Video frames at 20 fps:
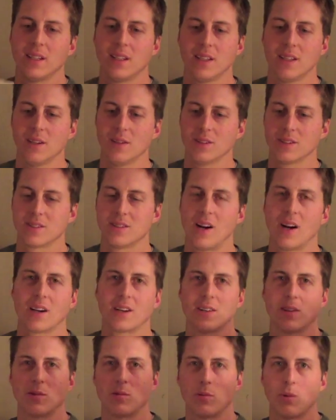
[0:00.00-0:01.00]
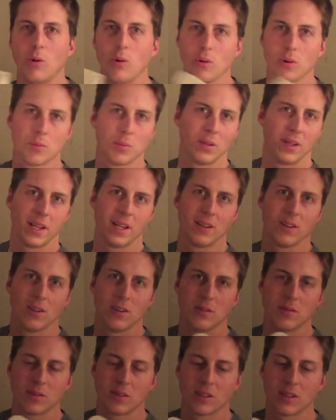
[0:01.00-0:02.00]
it's not going to roll the plane
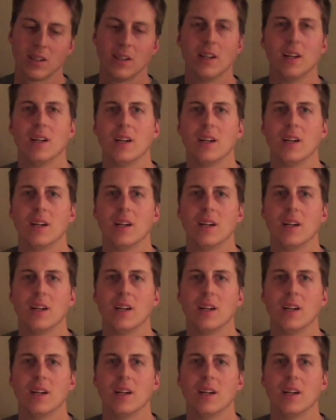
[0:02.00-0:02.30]
over